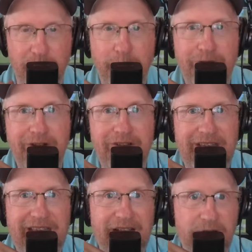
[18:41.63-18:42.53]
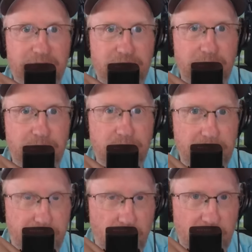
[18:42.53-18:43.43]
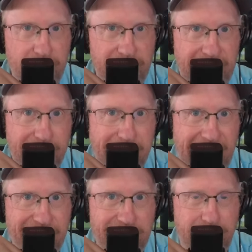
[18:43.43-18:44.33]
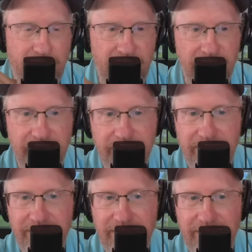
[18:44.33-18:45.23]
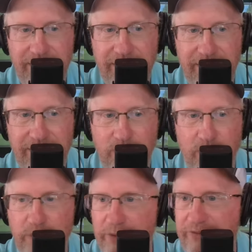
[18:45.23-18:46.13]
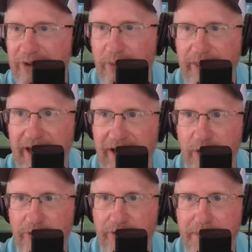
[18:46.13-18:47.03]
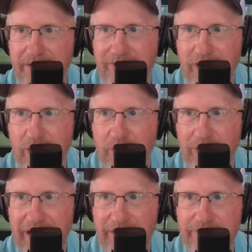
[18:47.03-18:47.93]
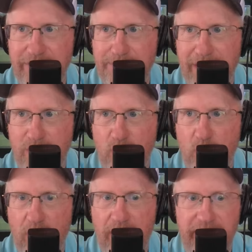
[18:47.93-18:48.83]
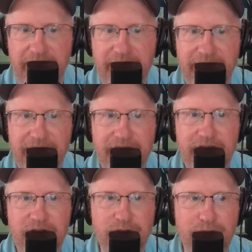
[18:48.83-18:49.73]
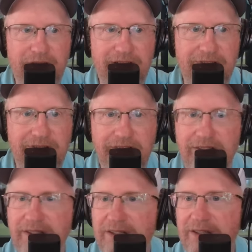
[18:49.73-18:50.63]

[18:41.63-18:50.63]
in terms of employment and basketball. We'll see where that goes. A minute to go, Yale's up by one. Crazy.